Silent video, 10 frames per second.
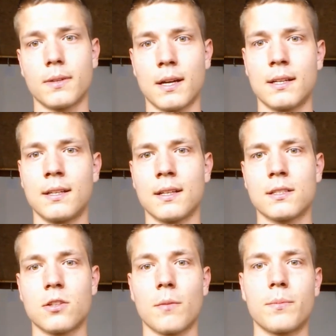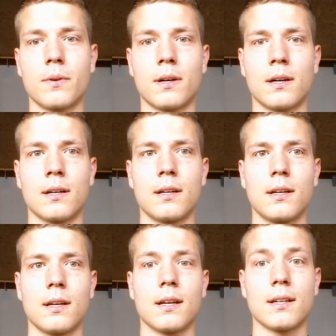I didn't stop
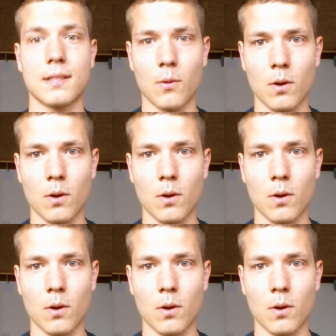because I